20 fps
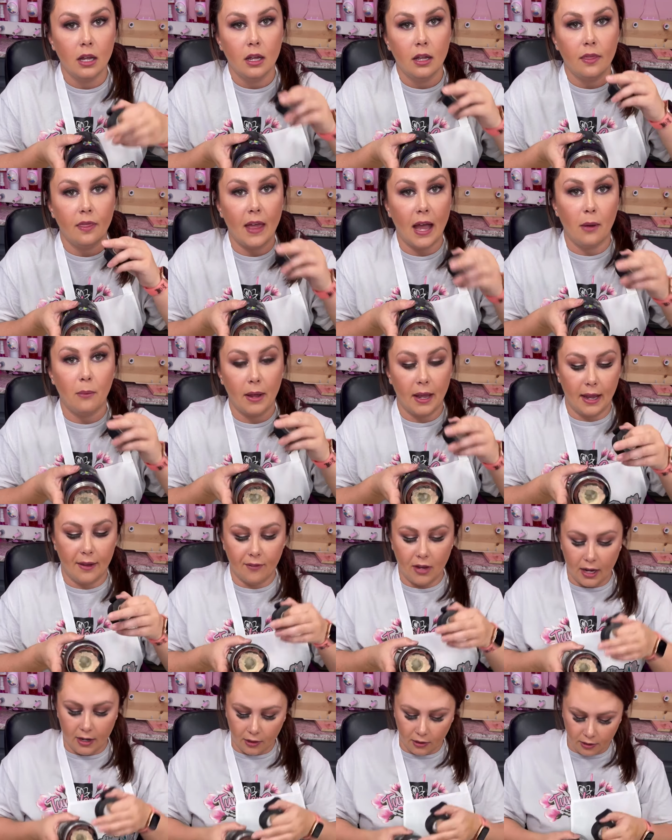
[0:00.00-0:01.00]
That way I've
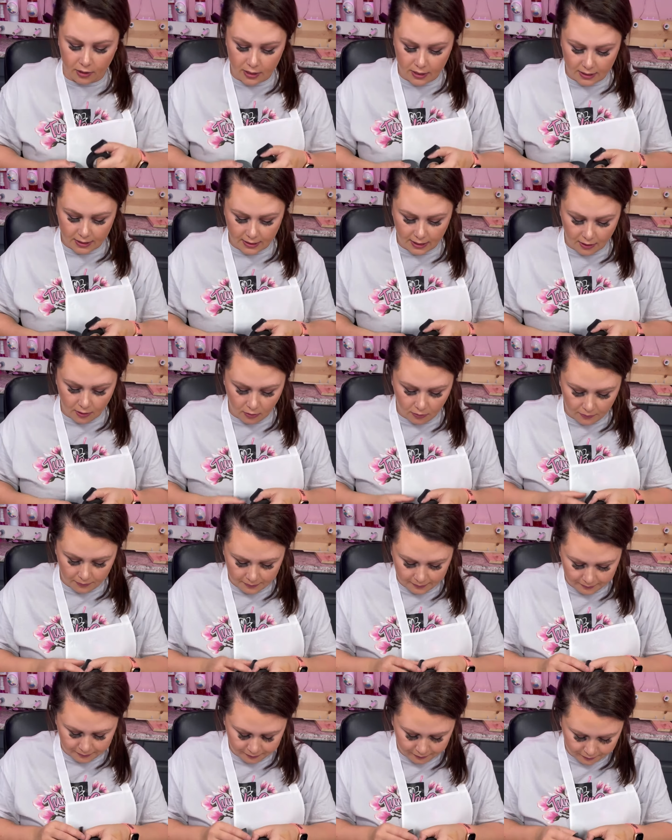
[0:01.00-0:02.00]
got a good seal.
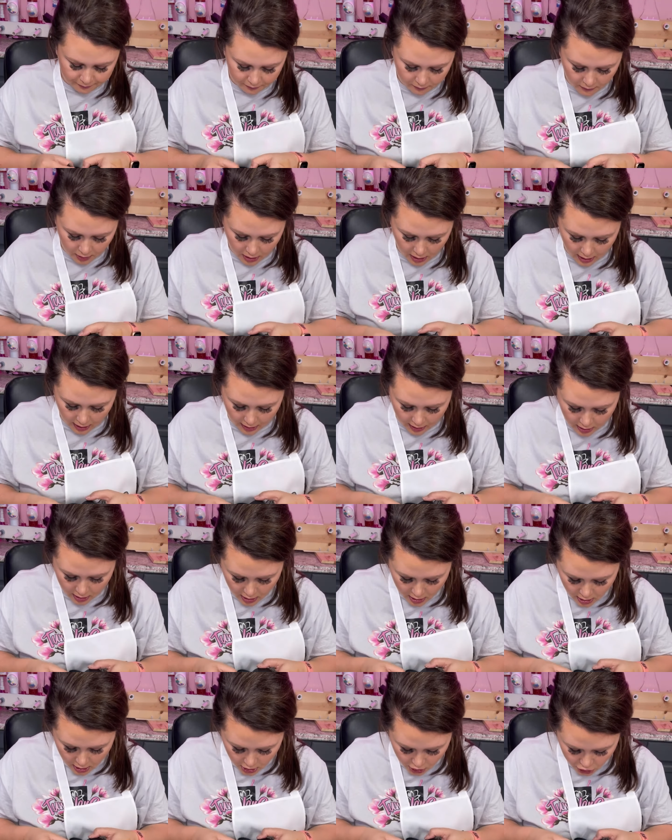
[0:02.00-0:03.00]
Okay,
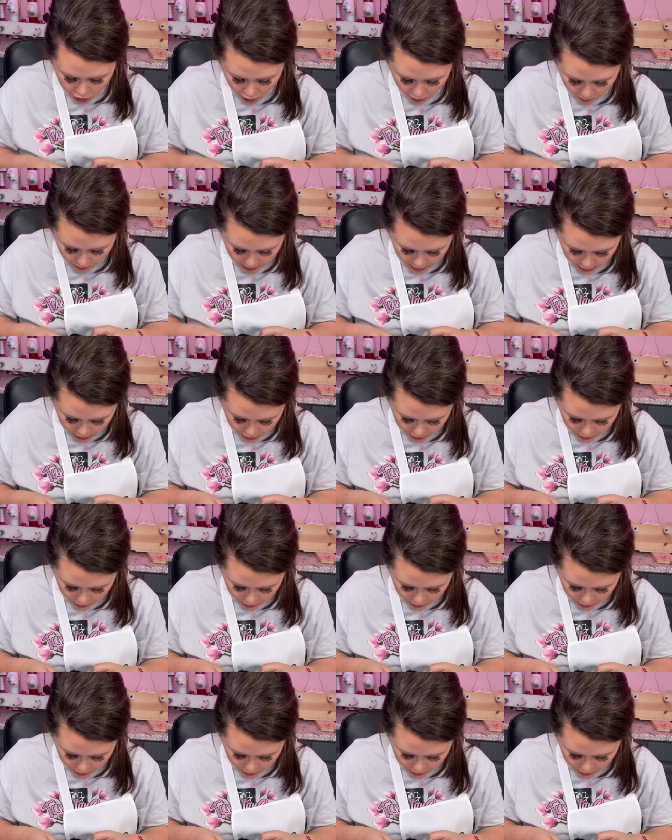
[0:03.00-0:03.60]
don't want it too